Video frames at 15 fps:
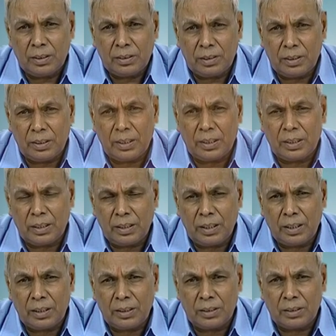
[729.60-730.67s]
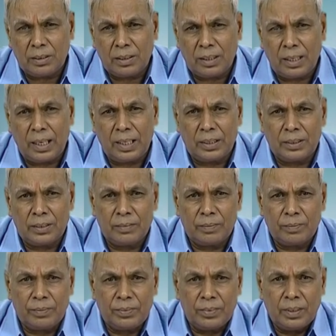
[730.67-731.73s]
generated that is large.
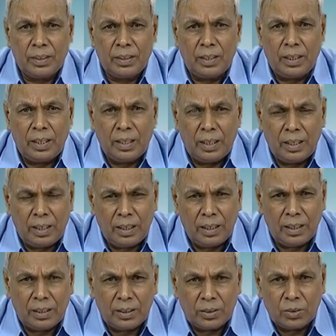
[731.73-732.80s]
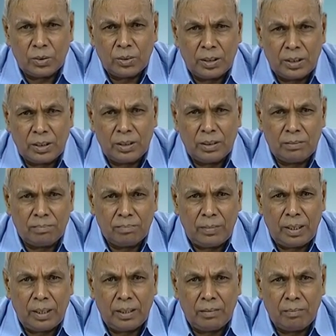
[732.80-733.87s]
Uh, so, the uh,